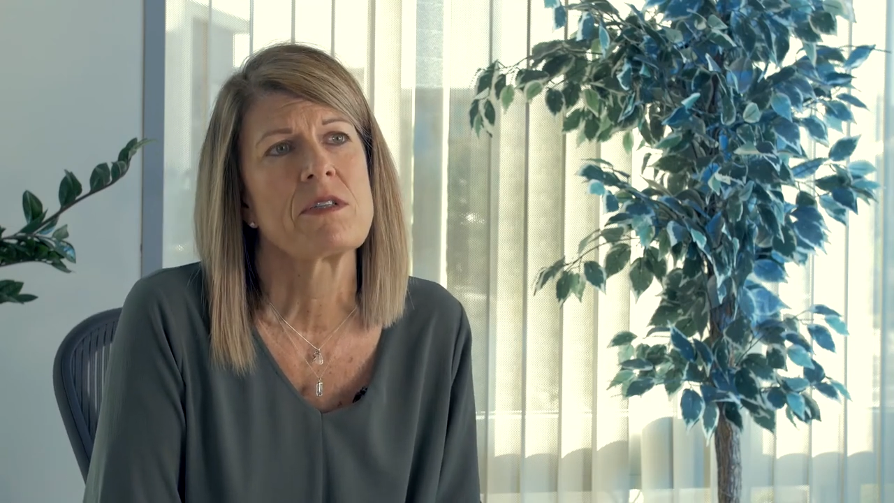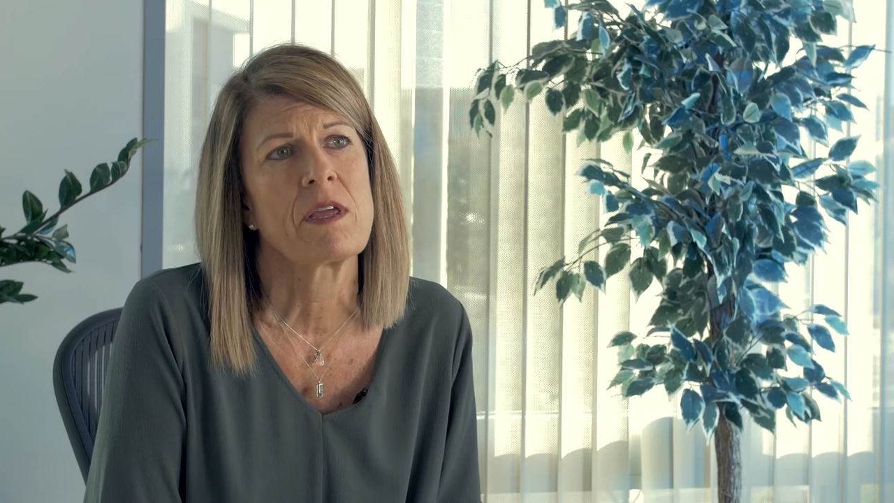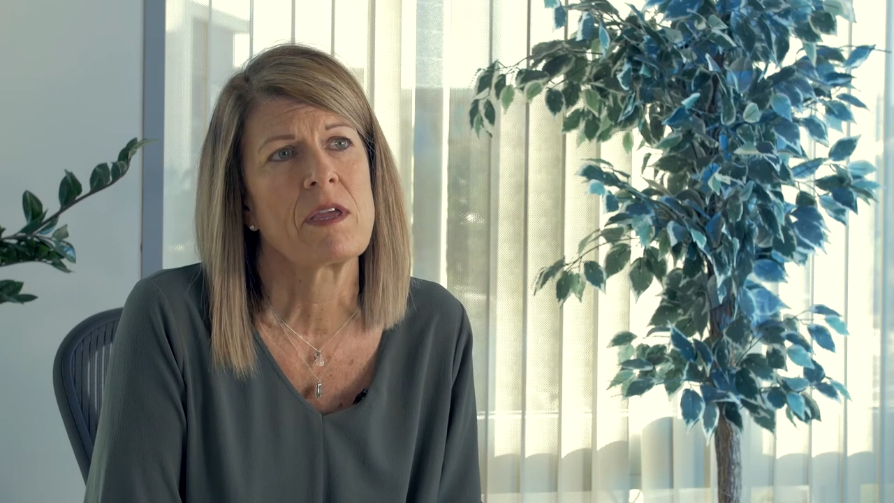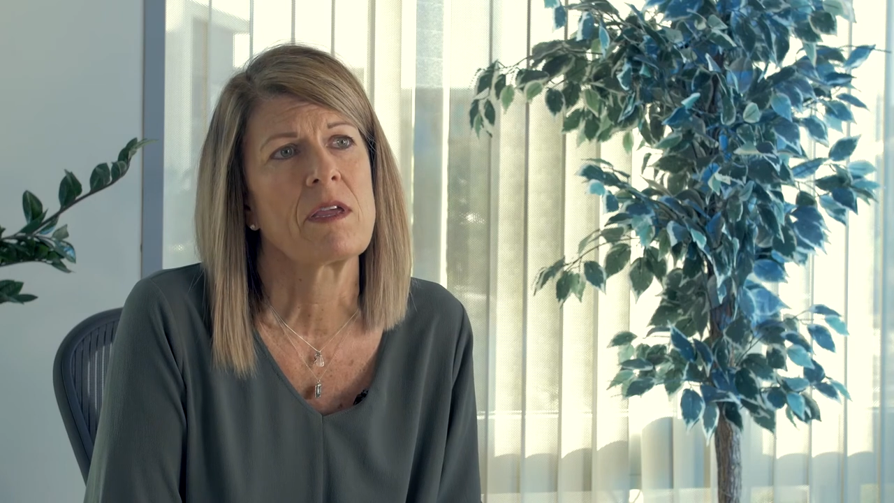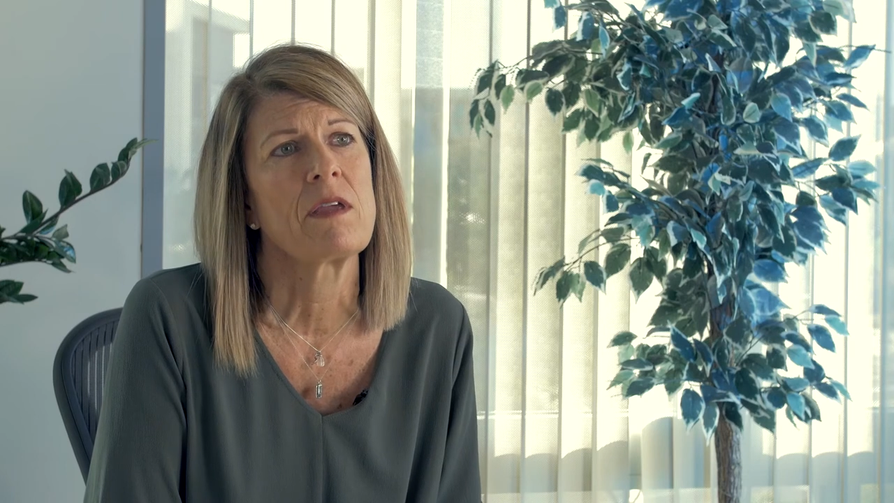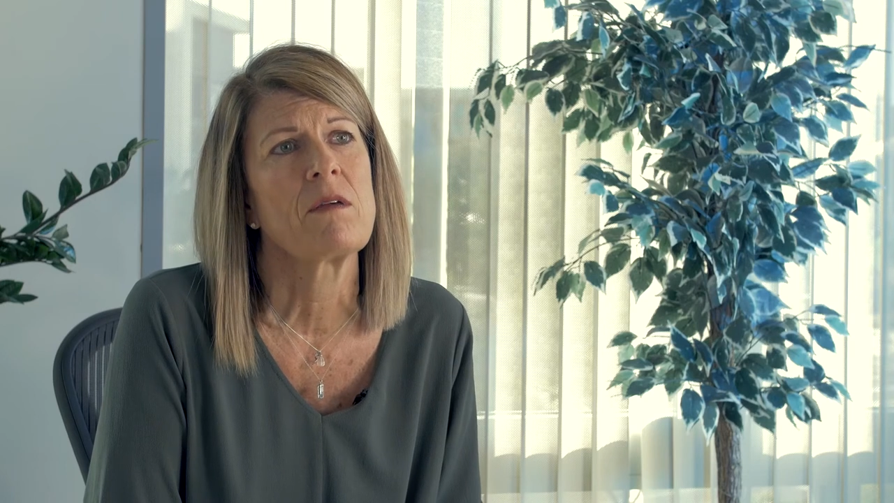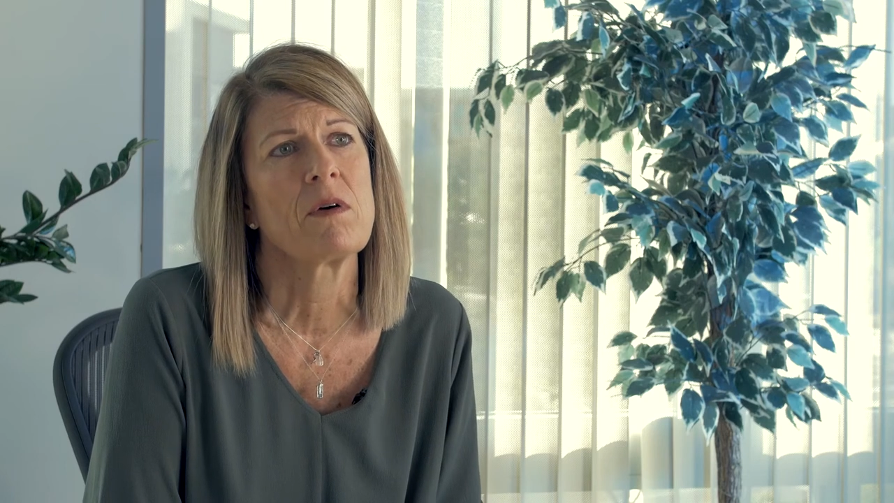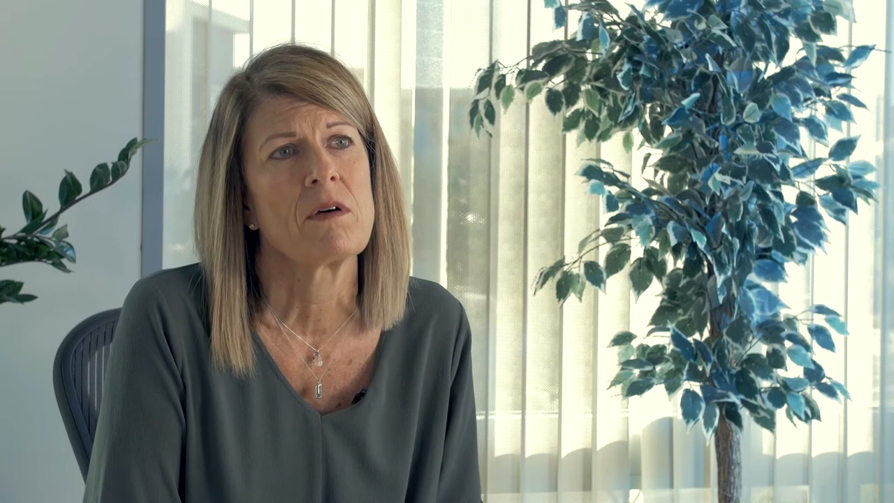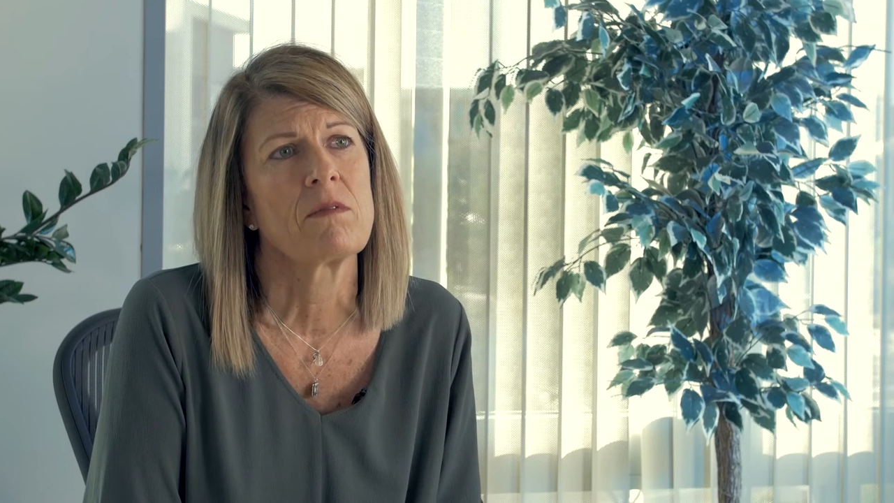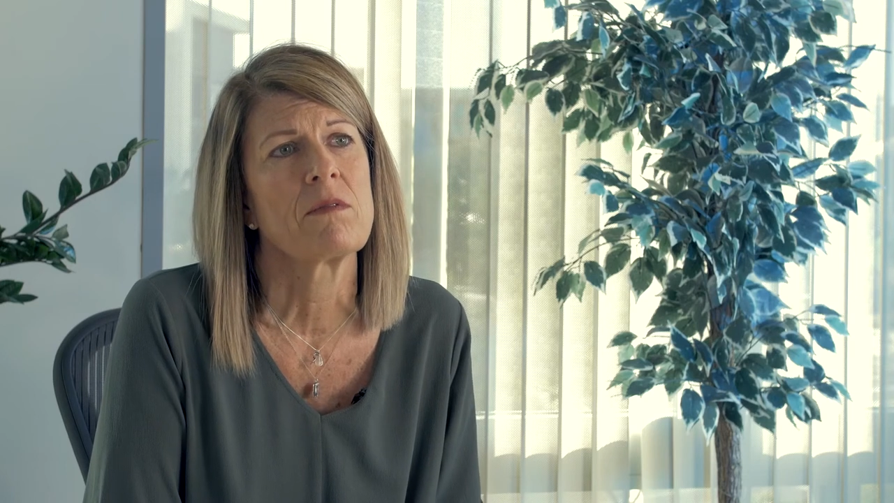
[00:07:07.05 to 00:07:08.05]
they, he
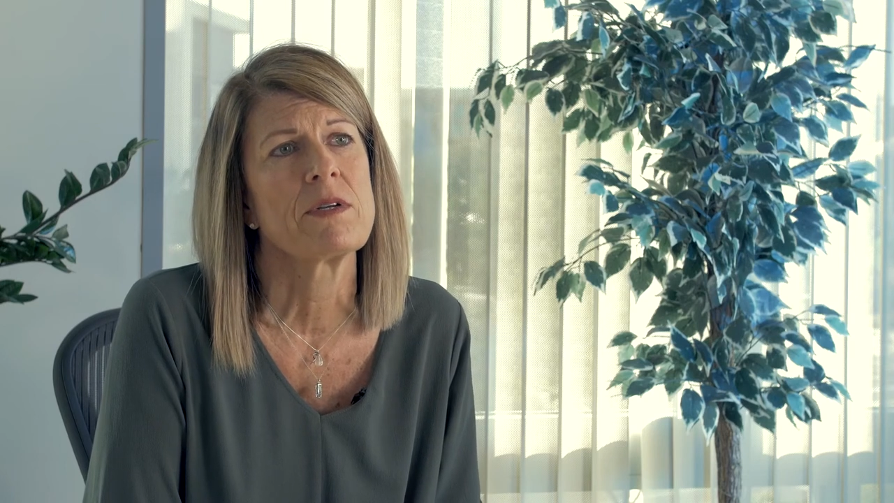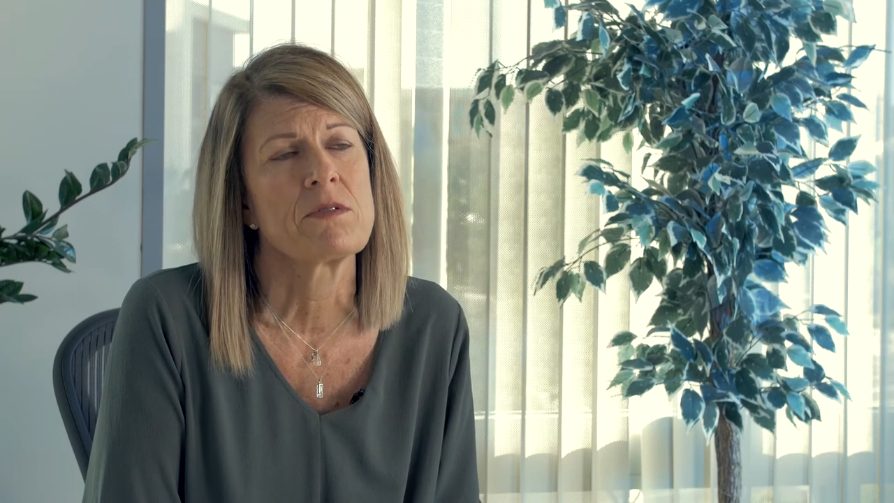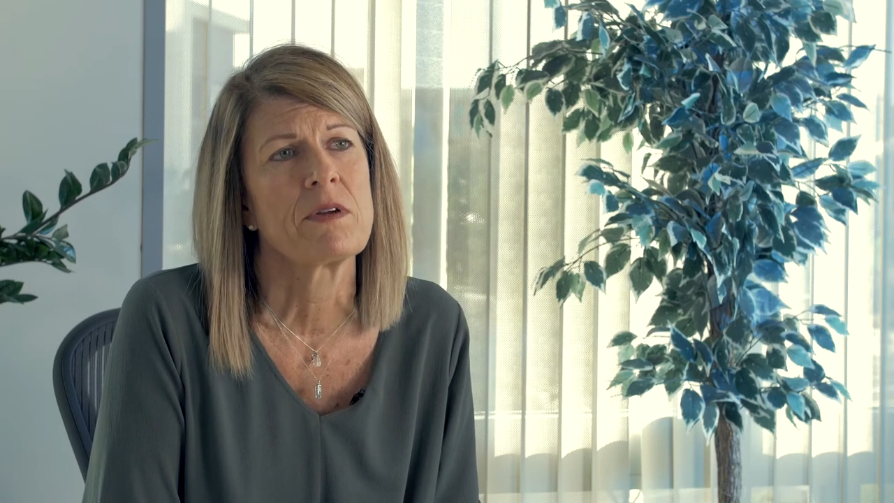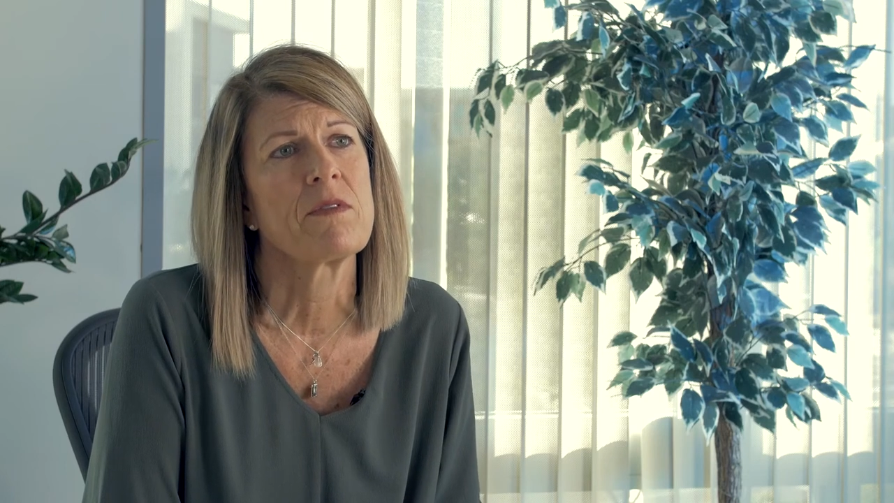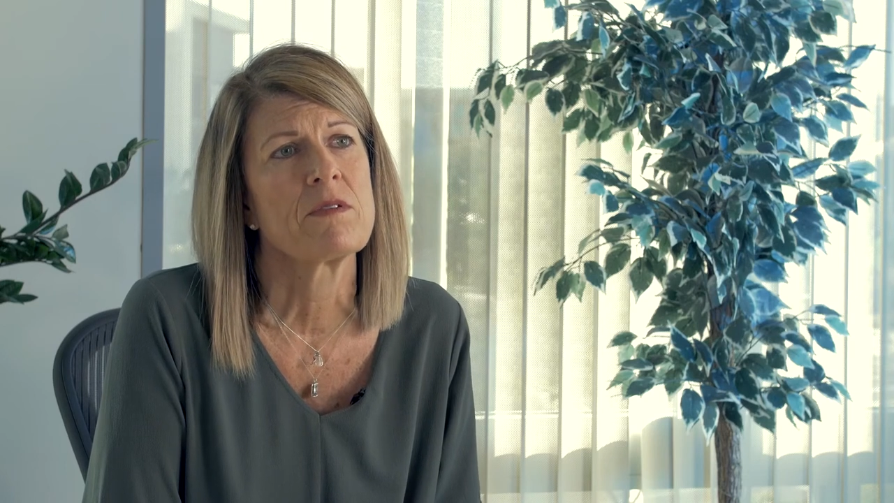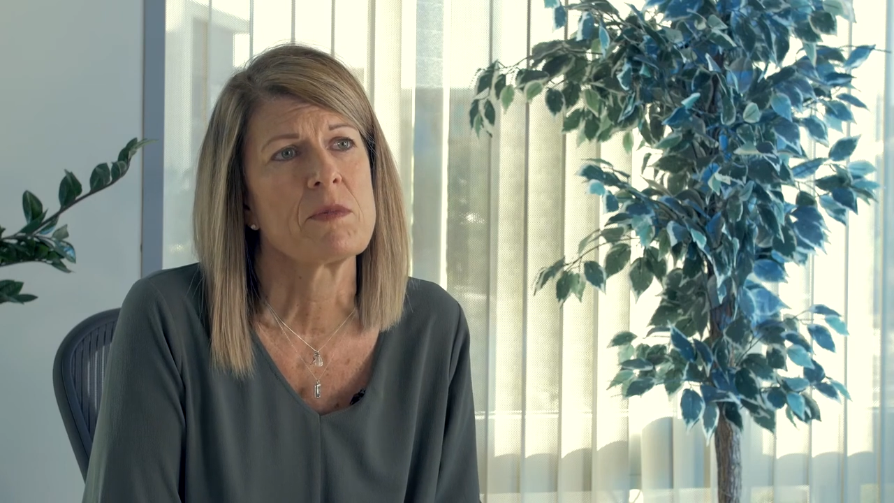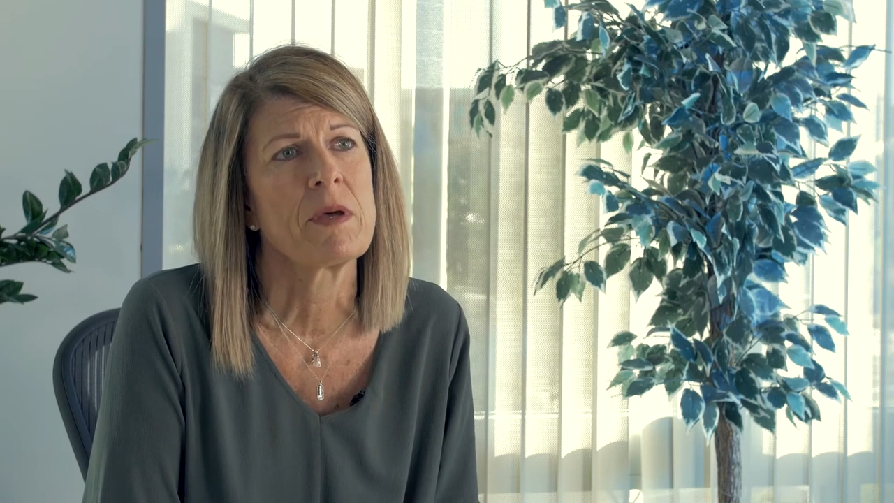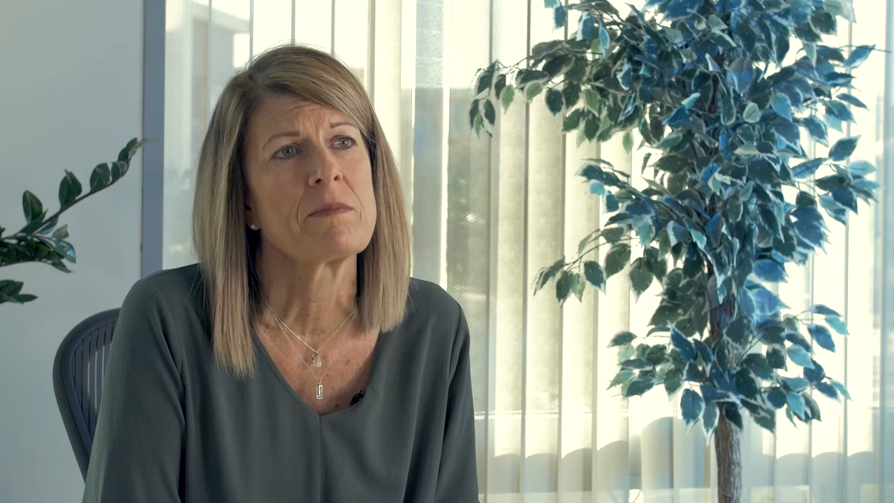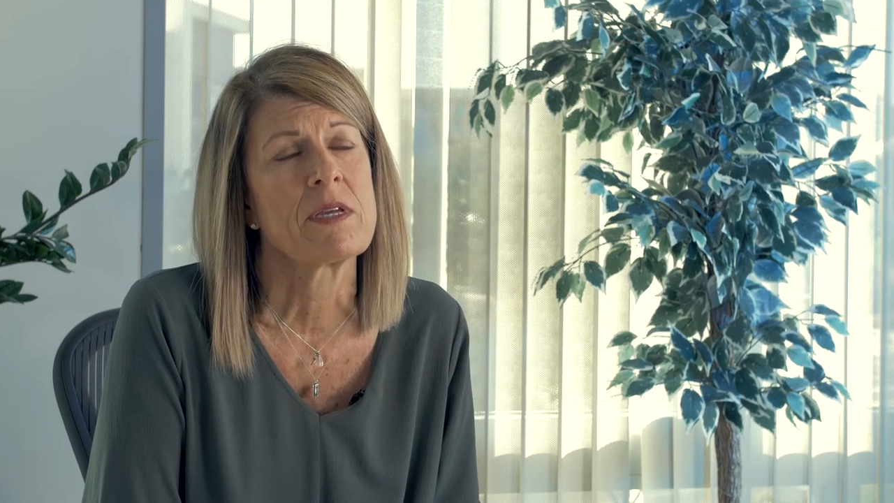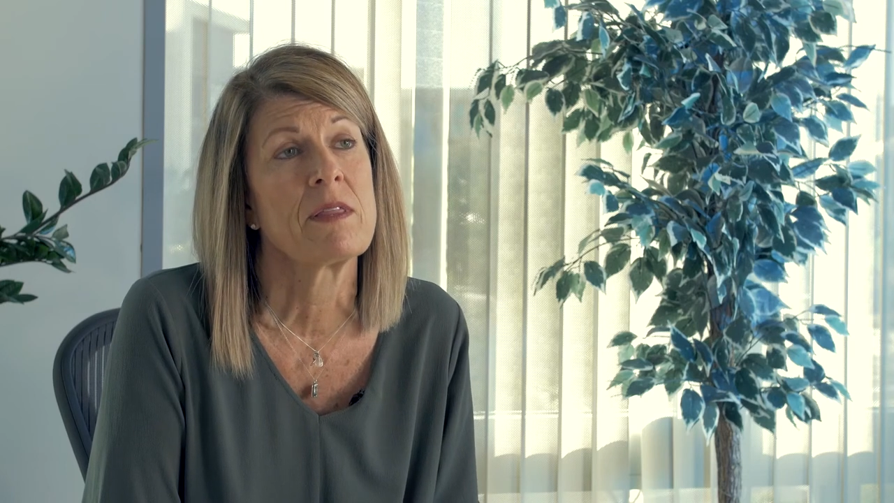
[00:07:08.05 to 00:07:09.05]
will retrieve those pumps,